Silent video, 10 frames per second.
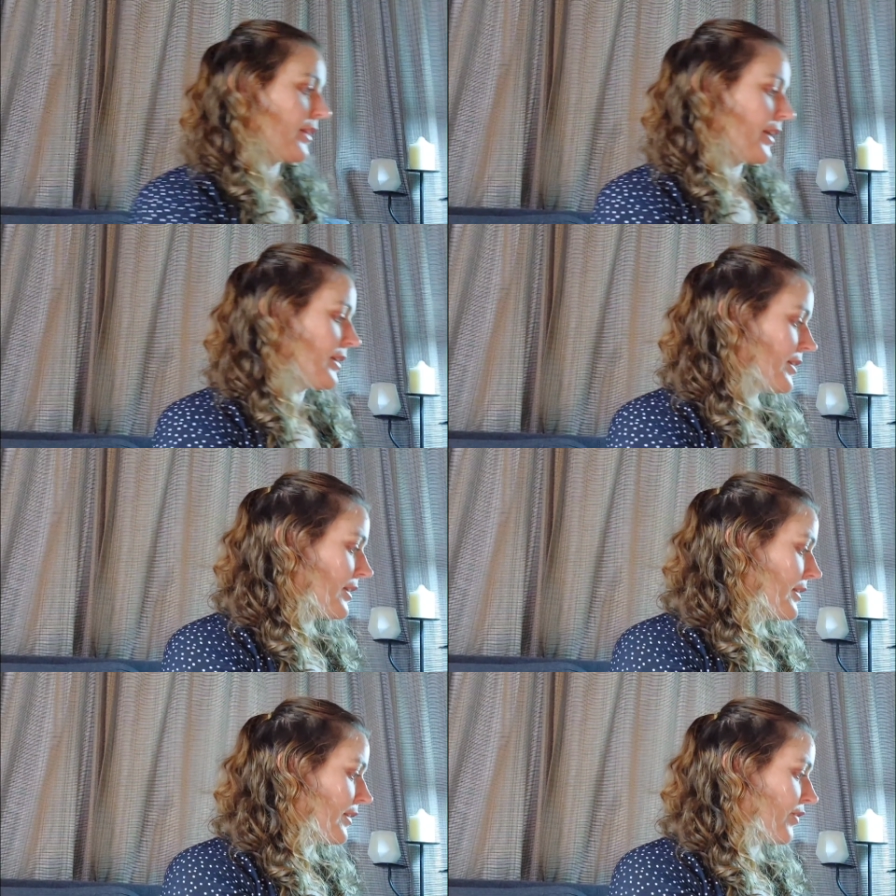that is
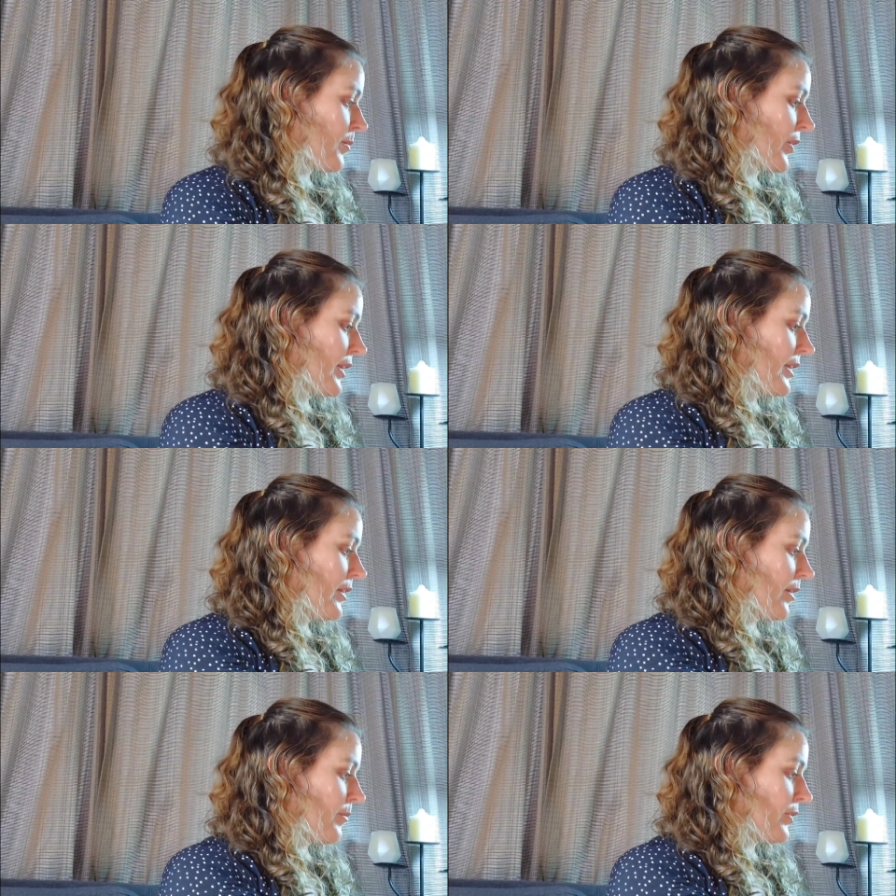it, everybody.
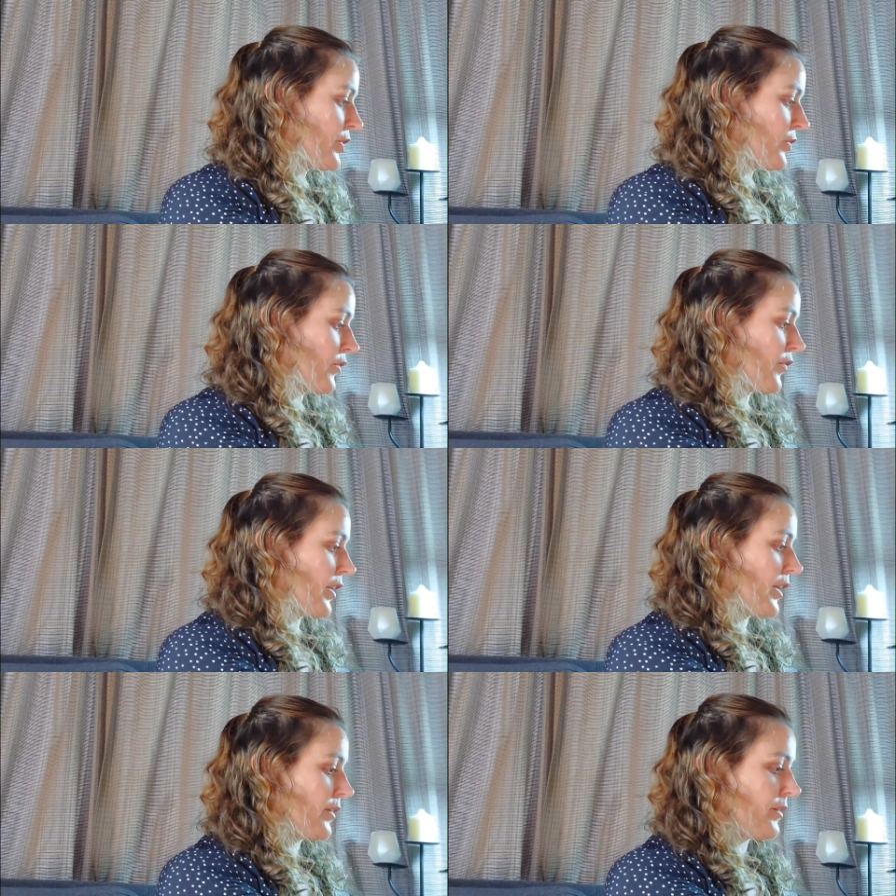I'm not sure if
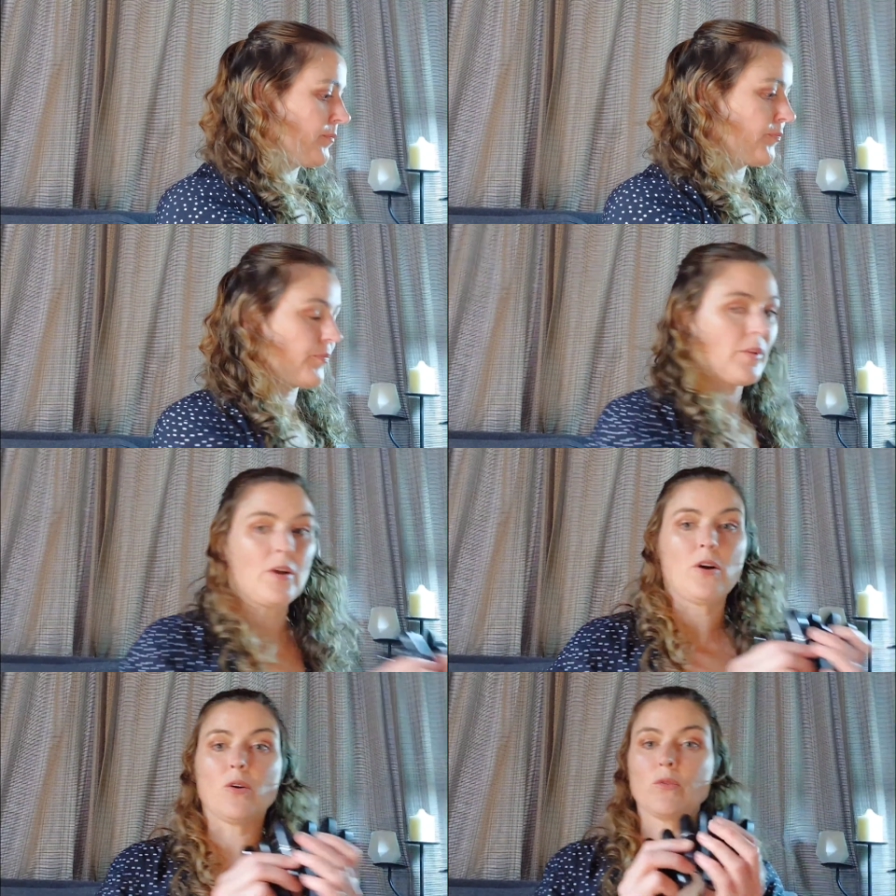I can
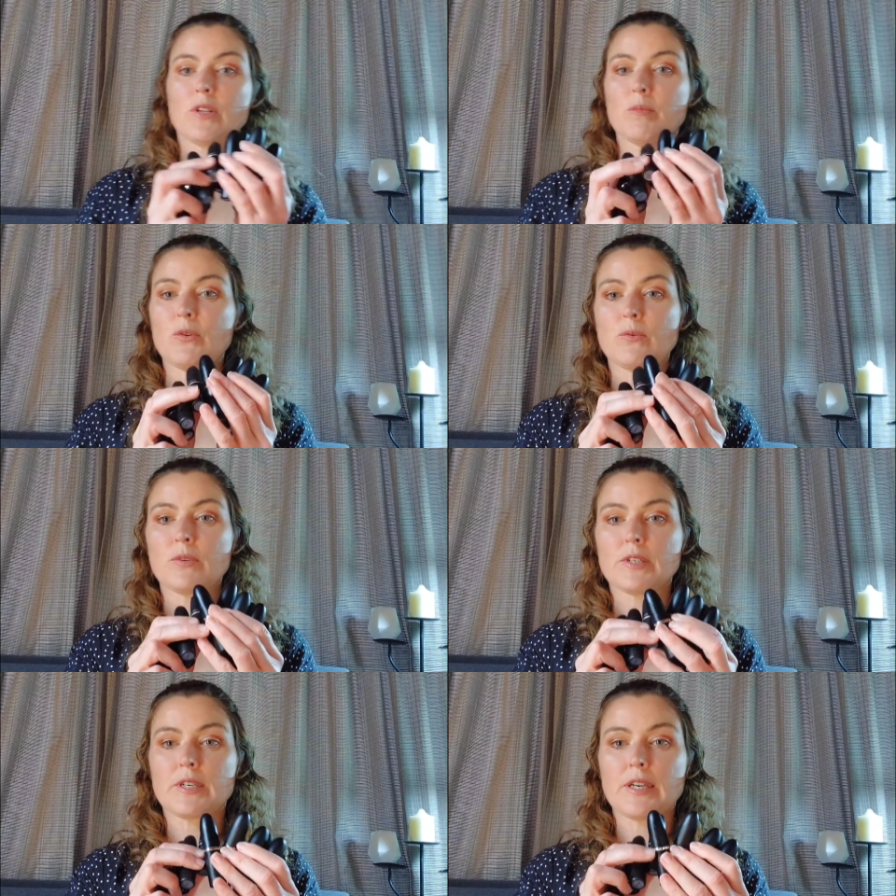hold them
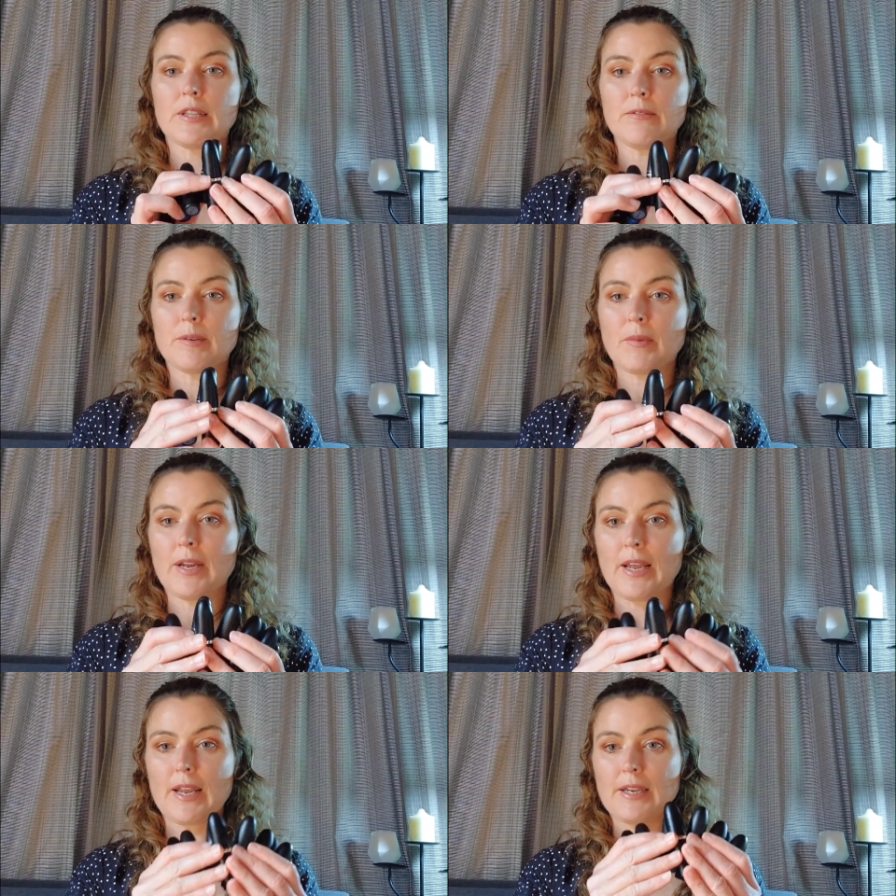all together in
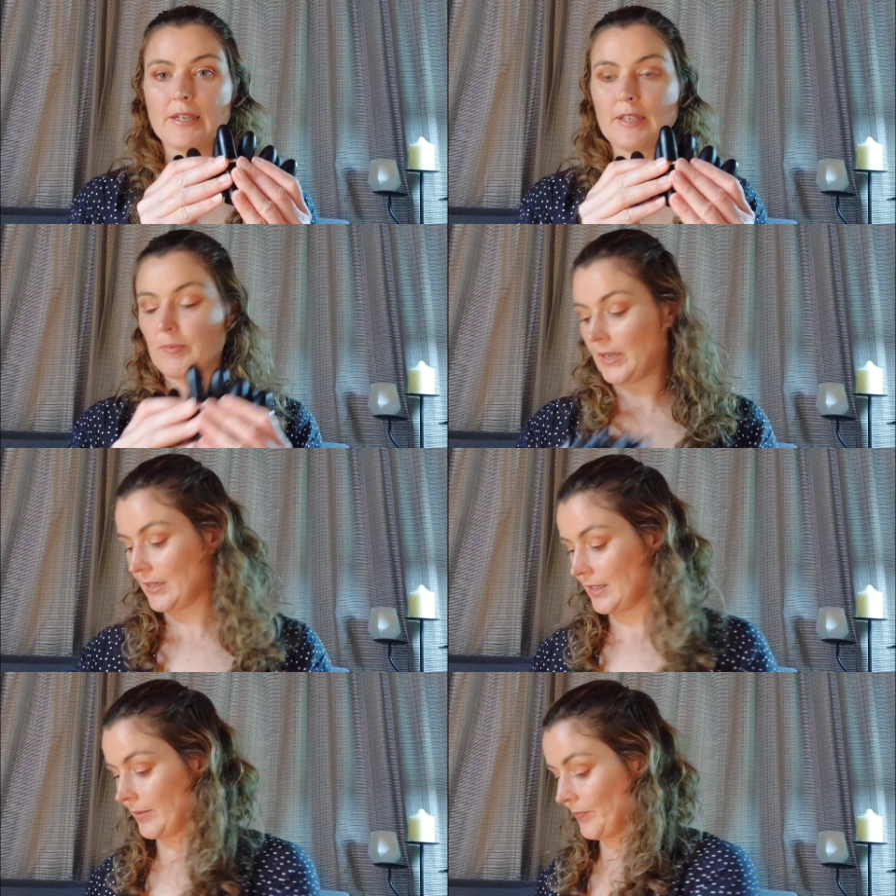my hands,
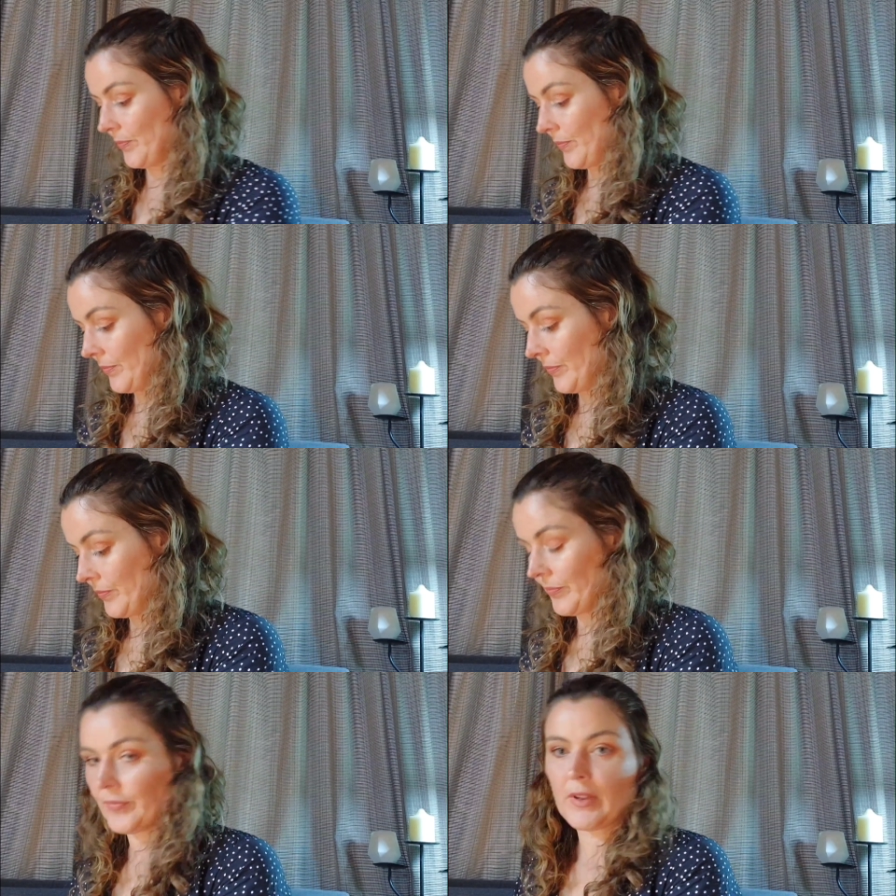but
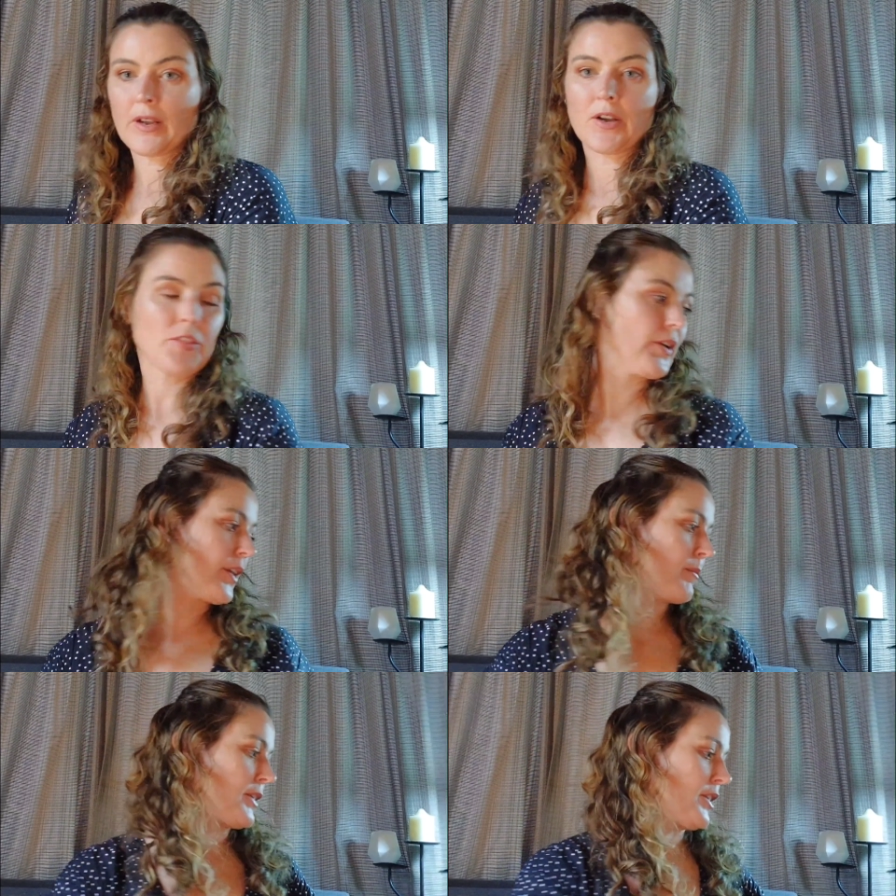I
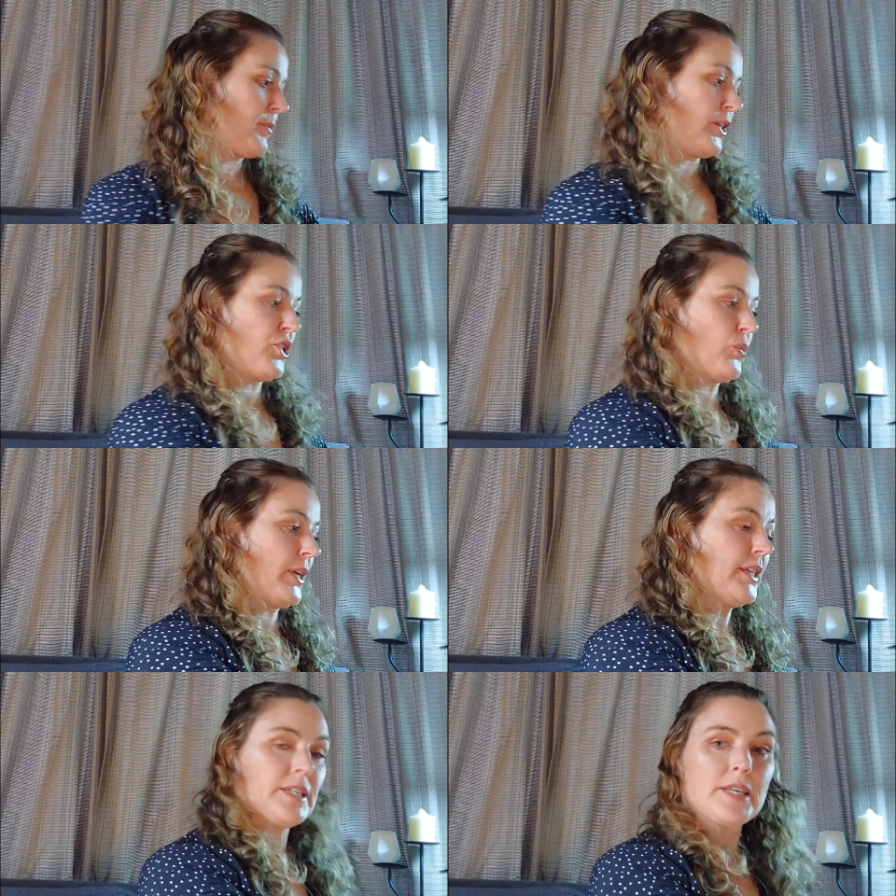think there must have been
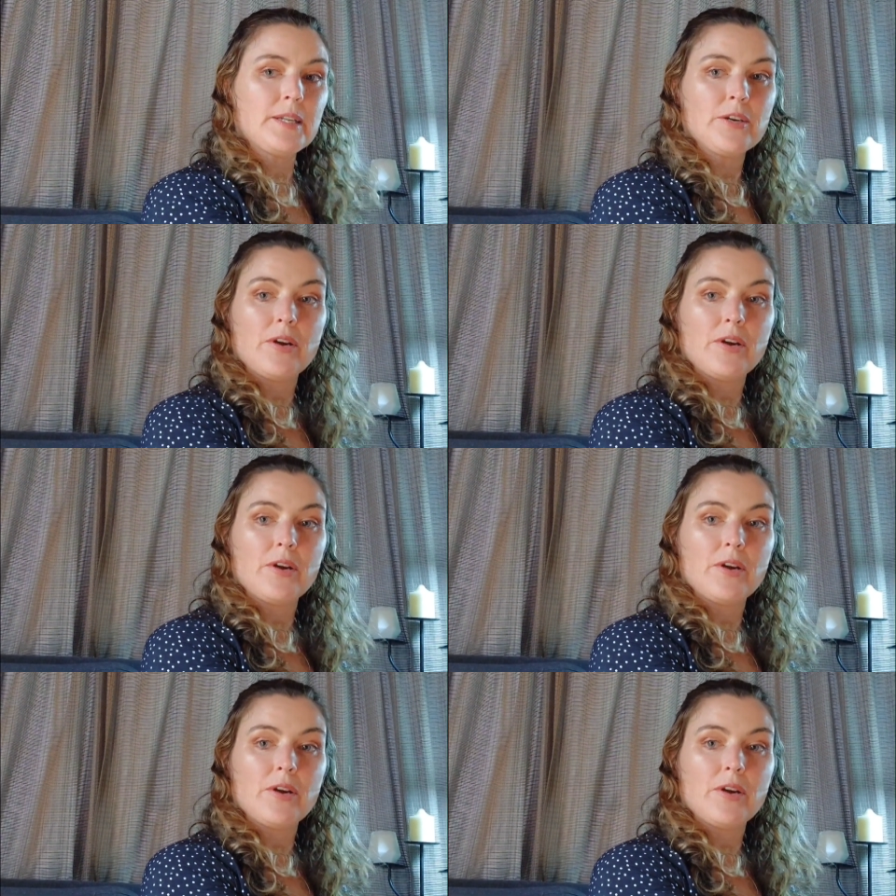20 something.